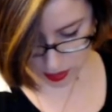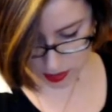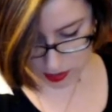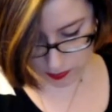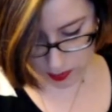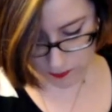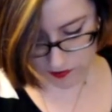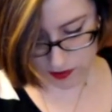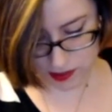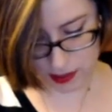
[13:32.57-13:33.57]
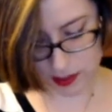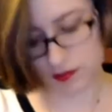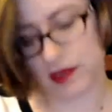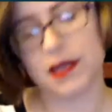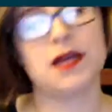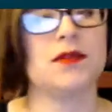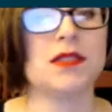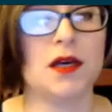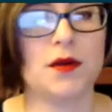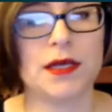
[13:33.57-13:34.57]
So what I'm focusing on right now is
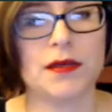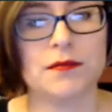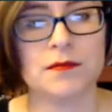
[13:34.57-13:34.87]
coating.